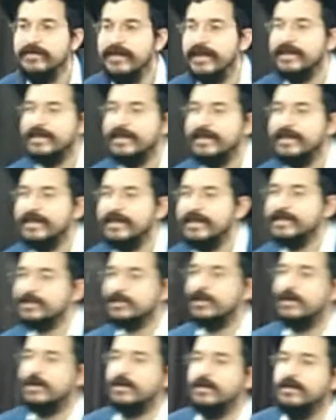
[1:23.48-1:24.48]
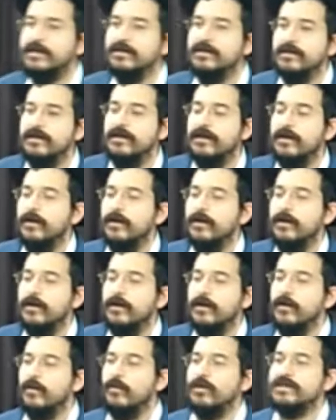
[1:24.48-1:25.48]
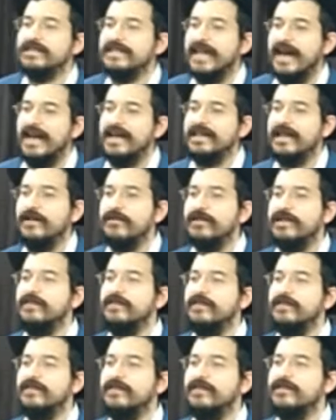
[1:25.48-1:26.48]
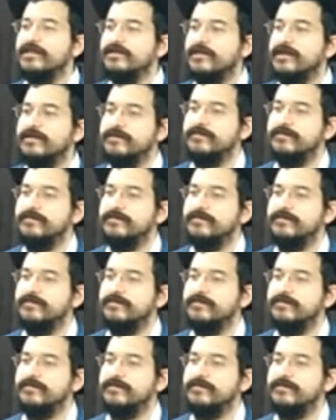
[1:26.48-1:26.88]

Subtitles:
that Yitzchak was not allowed to leave Israel.